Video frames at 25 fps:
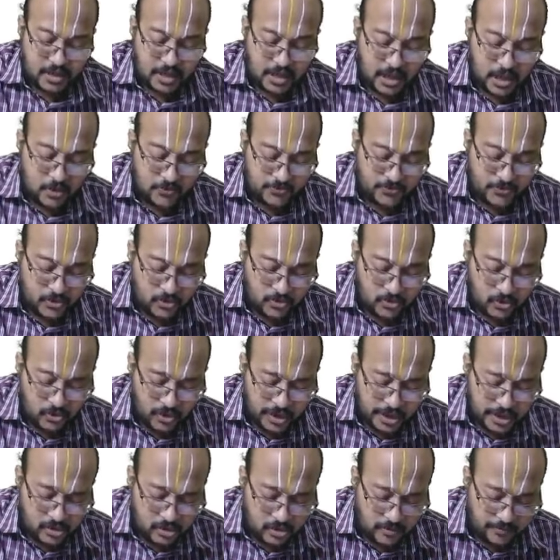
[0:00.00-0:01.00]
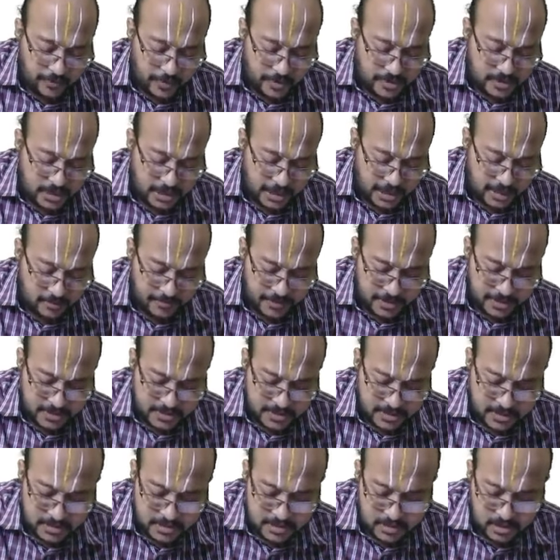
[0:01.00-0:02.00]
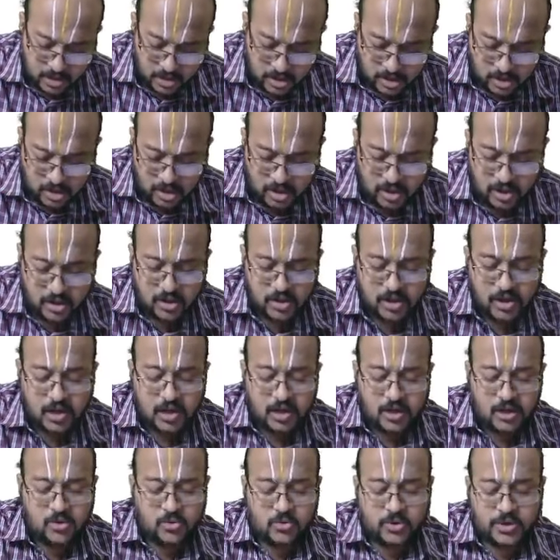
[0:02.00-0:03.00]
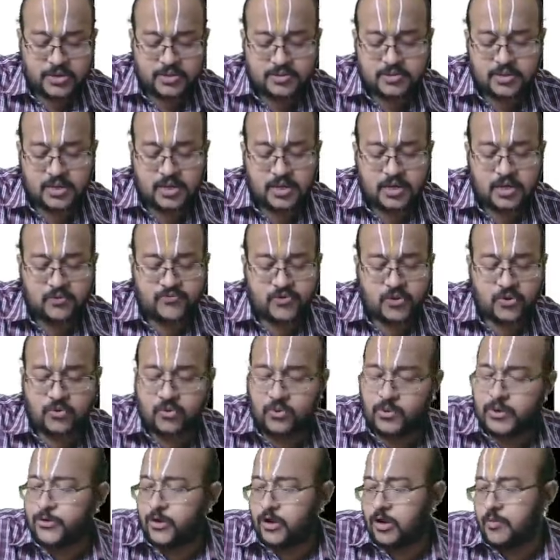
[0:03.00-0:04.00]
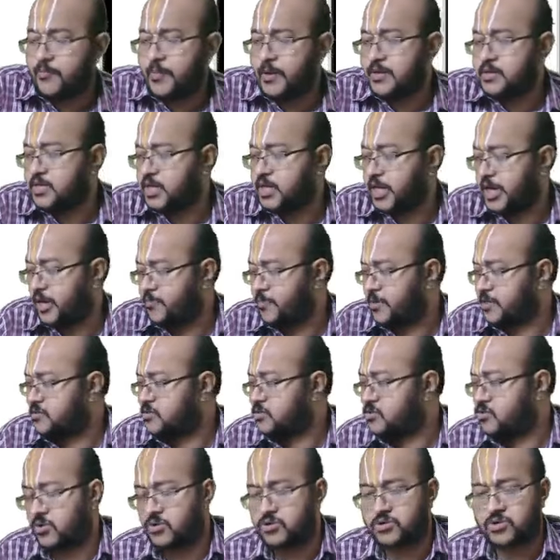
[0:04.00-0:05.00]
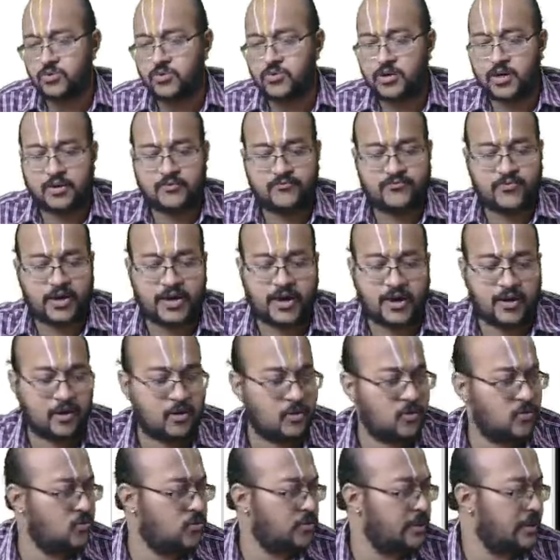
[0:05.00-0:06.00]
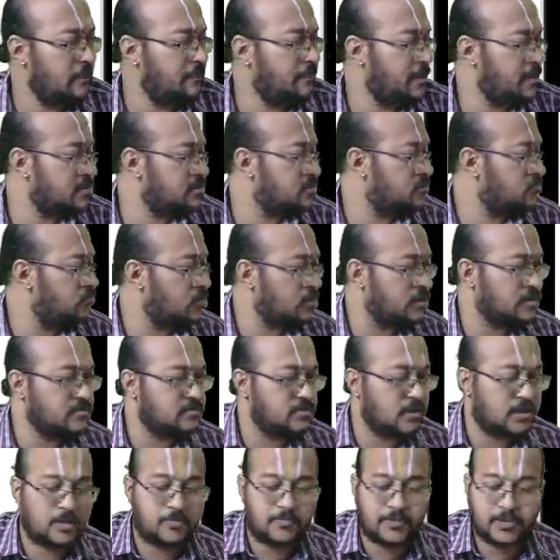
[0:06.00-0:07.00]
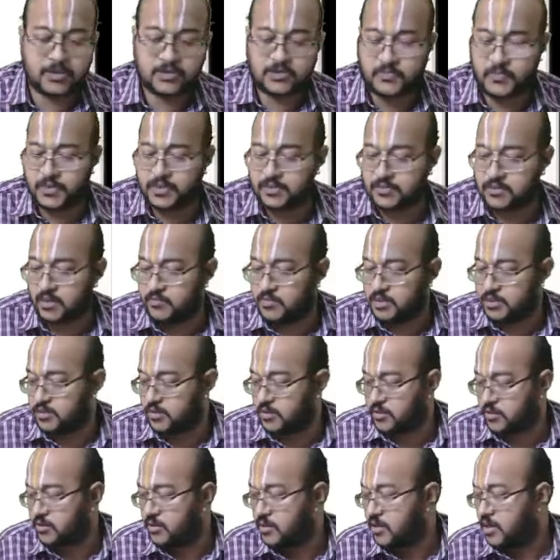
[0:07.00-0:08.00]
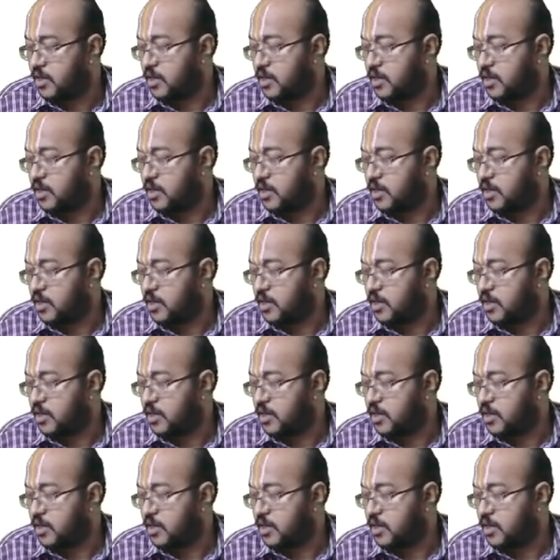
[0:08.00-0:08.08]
If you do it on a per share basis, or okay, see, if you do it on a per share basis also, you can find out EPS. What is the EPS? Please tell me, children.